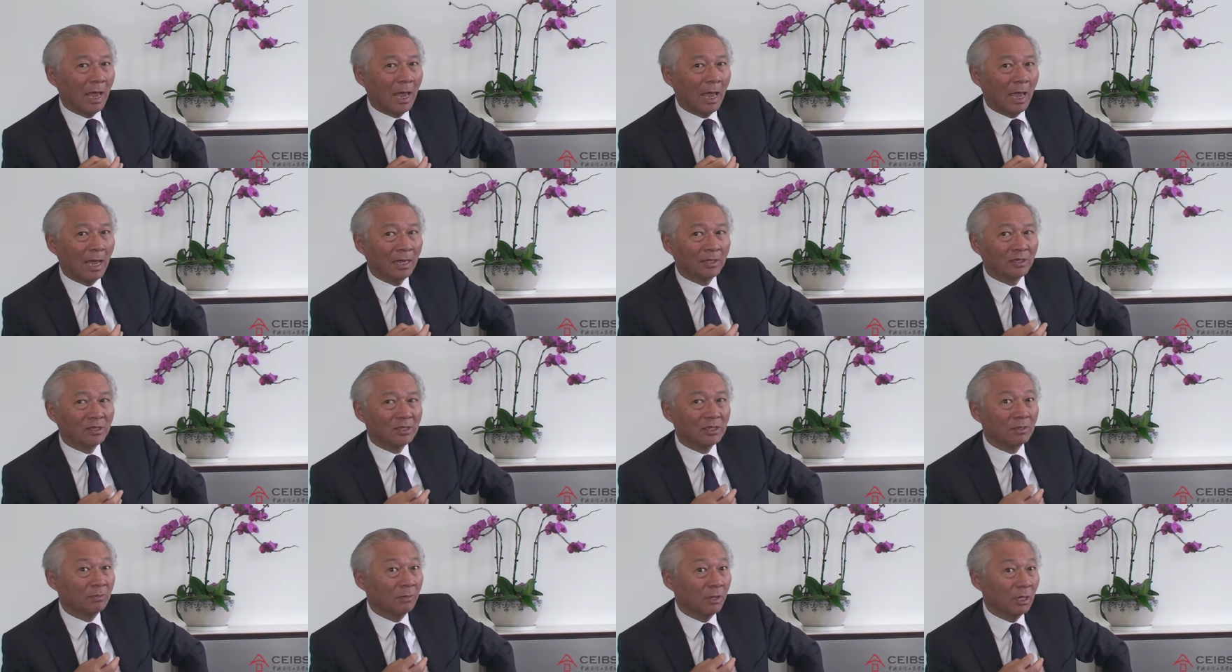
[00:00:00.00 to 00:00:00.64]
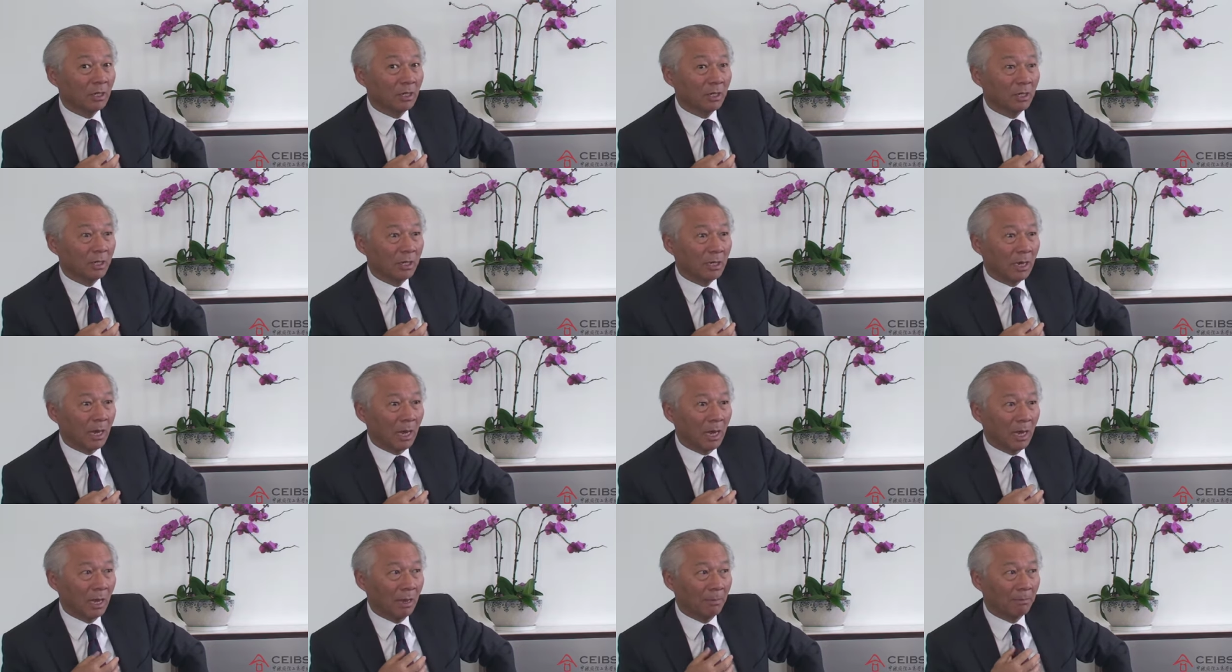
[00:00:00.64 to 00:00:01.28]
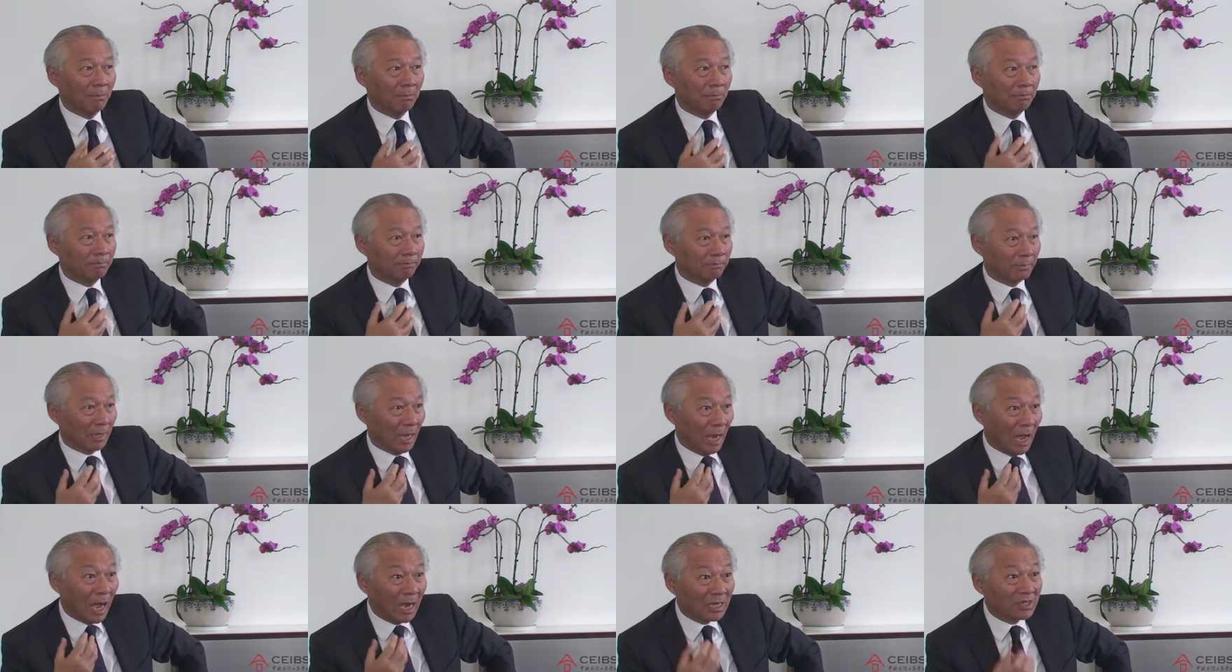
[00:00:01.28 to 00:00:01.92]
and similarly
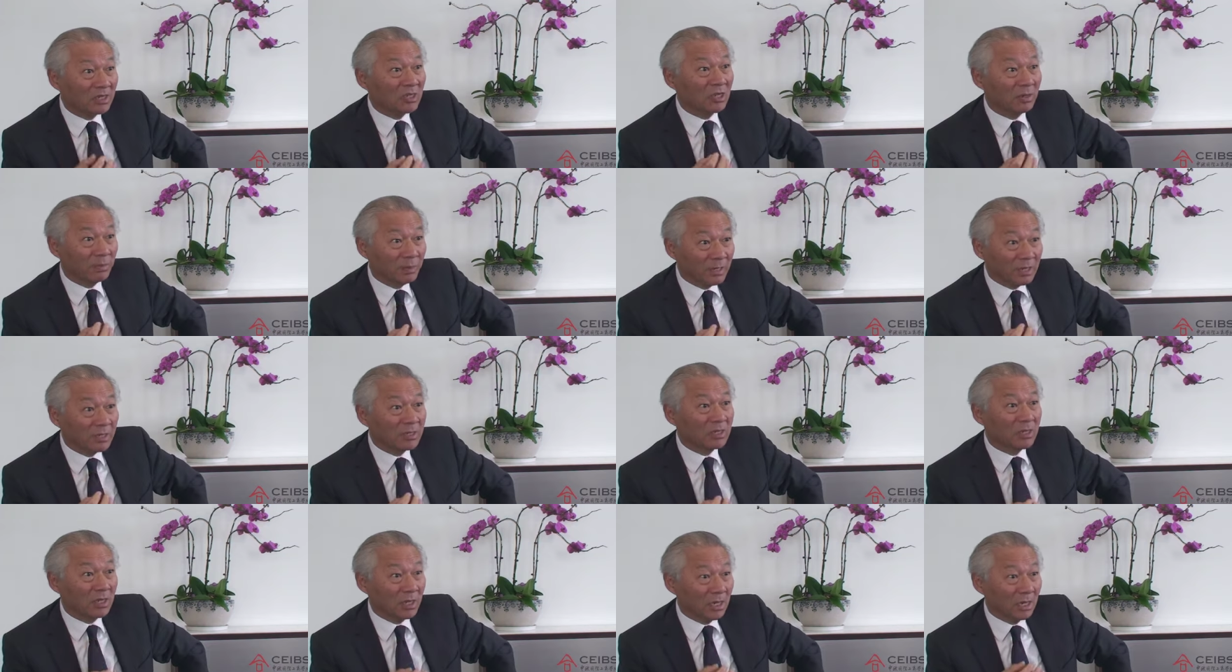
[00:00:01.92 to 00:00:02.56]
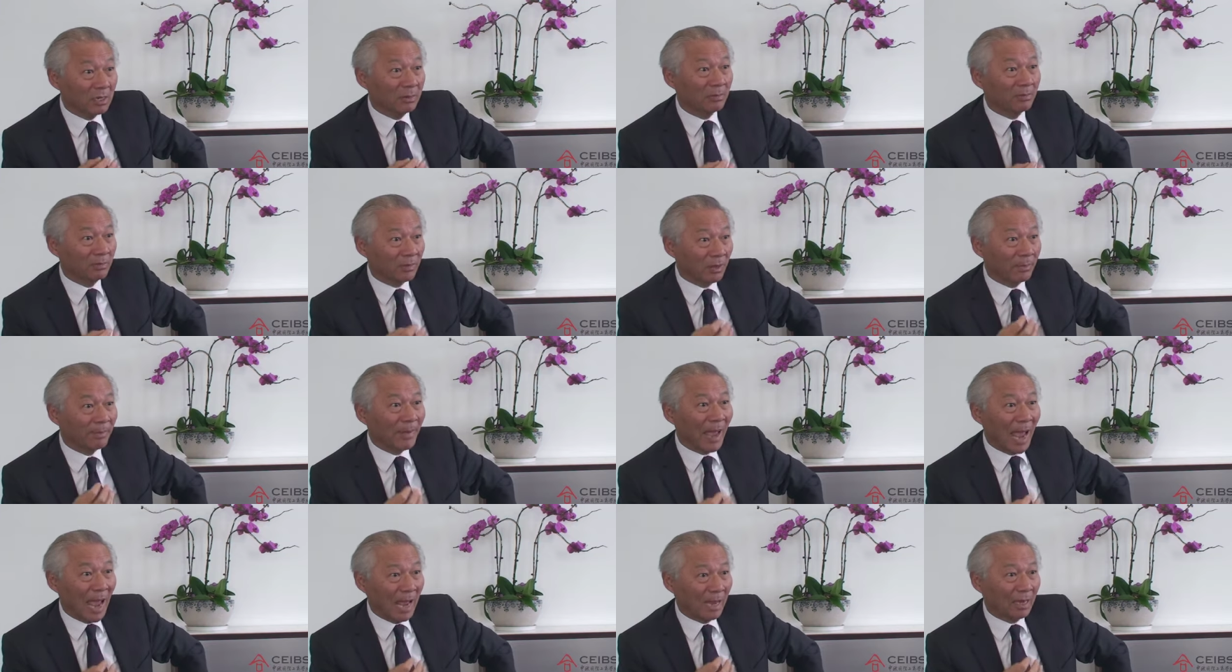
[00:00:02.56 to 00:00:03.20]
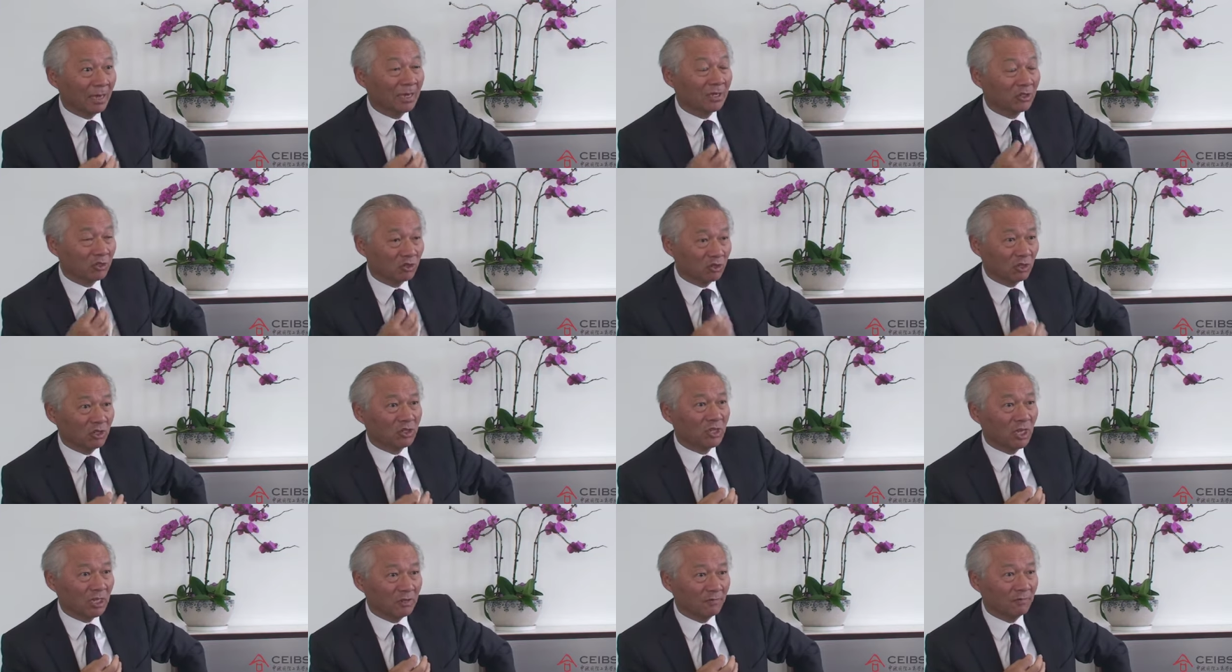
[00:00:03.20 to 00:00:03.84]
ICBC, the bank, has
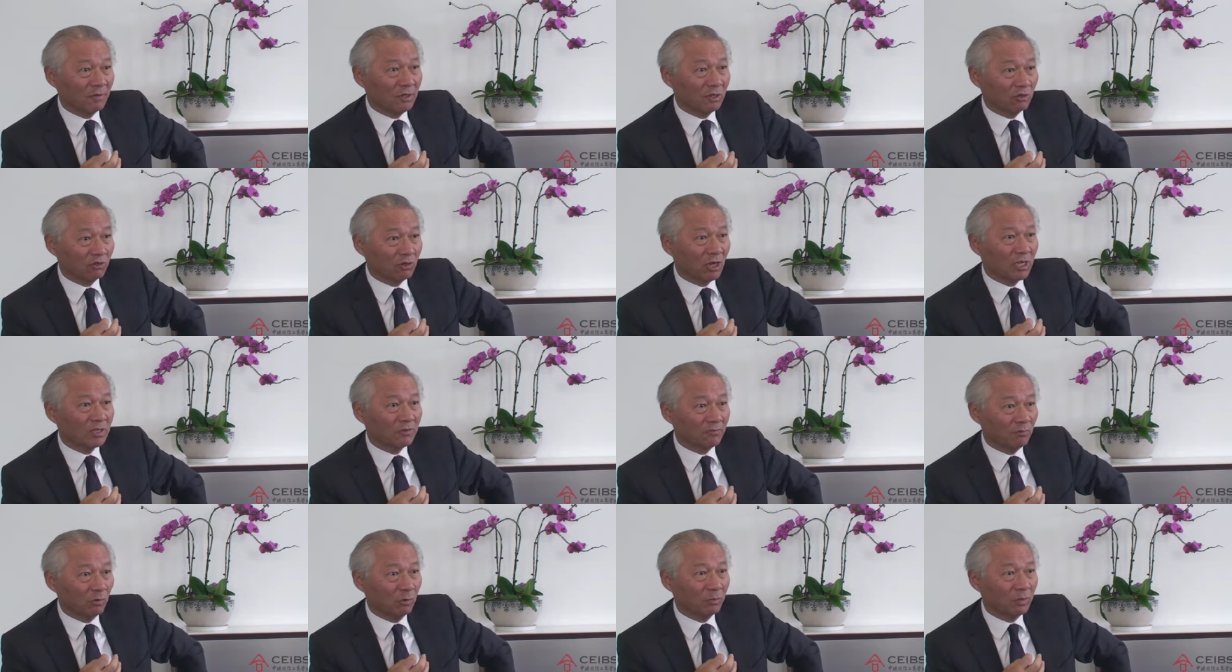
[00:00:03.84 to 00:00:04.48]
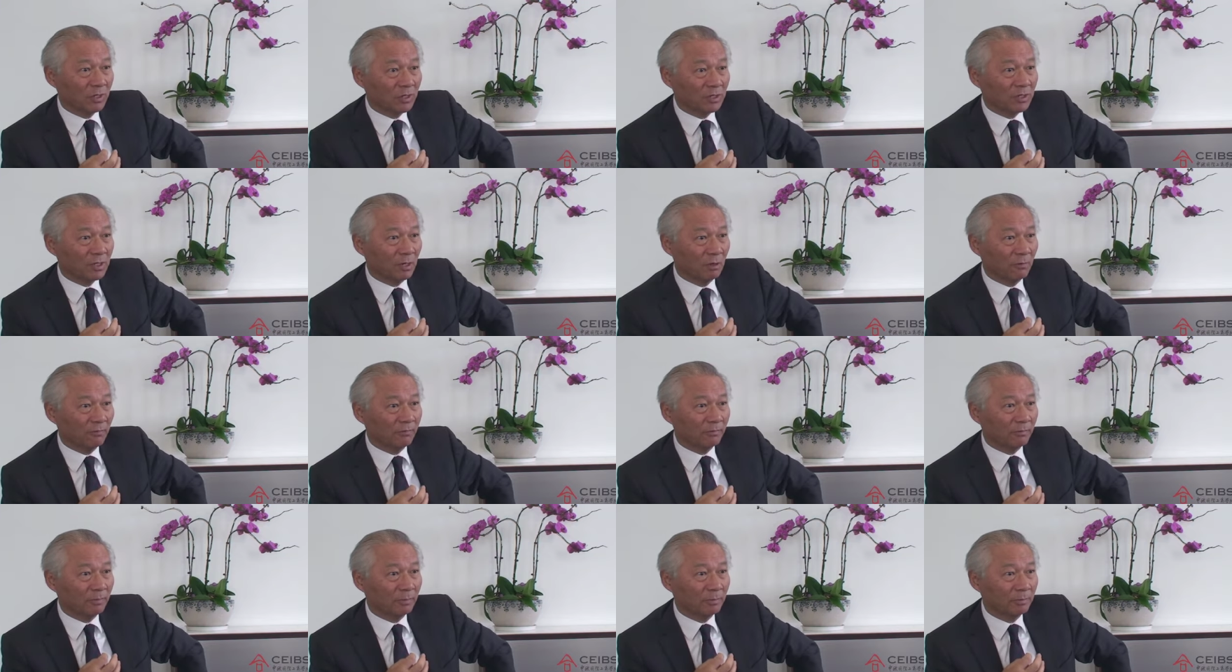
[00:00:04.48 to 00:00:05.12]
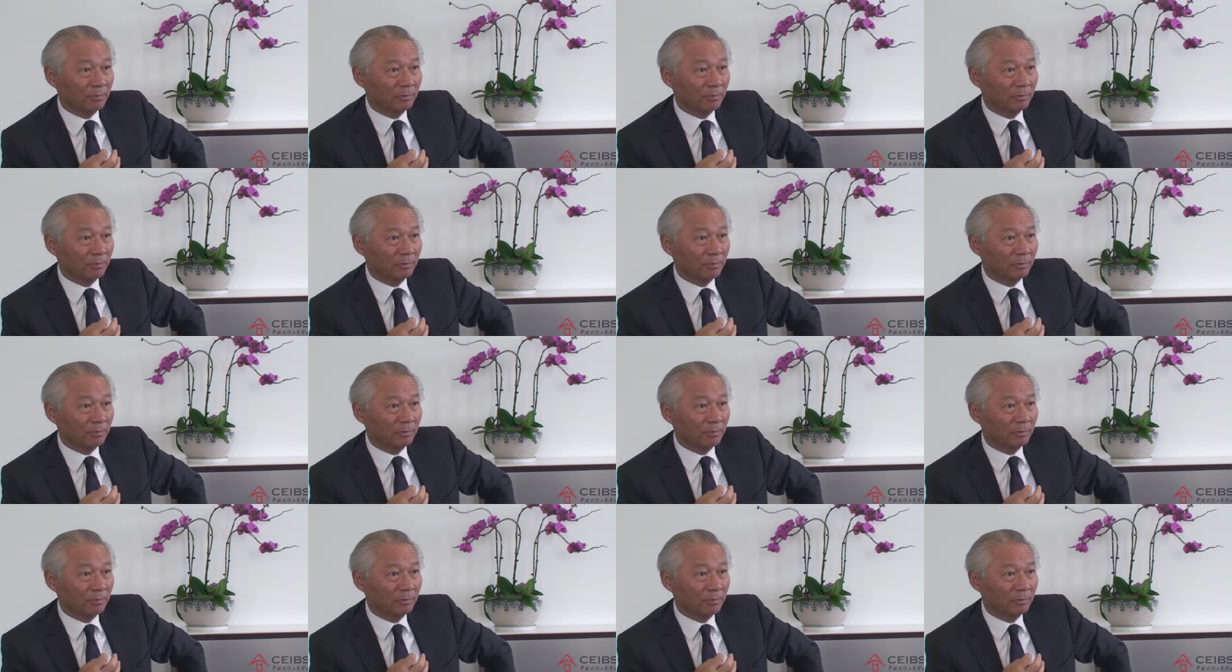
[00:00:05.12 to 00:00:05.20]
successfully transformed itself.